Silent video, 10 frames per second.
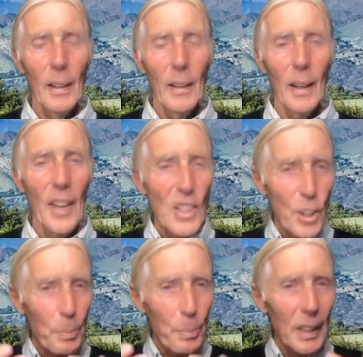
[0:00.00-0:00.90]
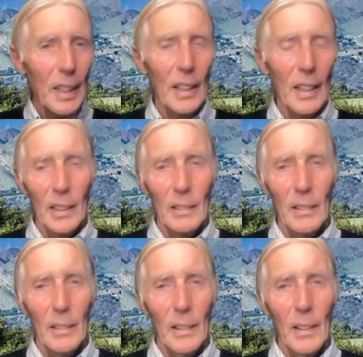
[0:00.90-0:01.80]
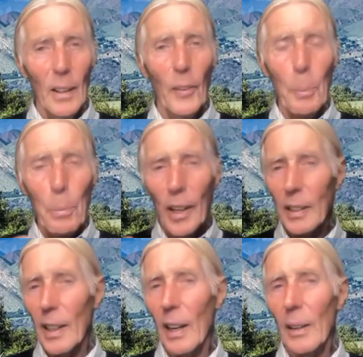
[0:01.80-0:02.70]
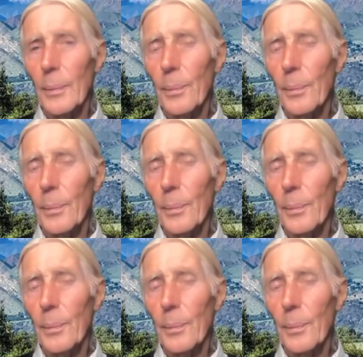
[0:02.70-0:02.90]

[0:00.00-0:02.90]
And that's the beginning of the breakdown.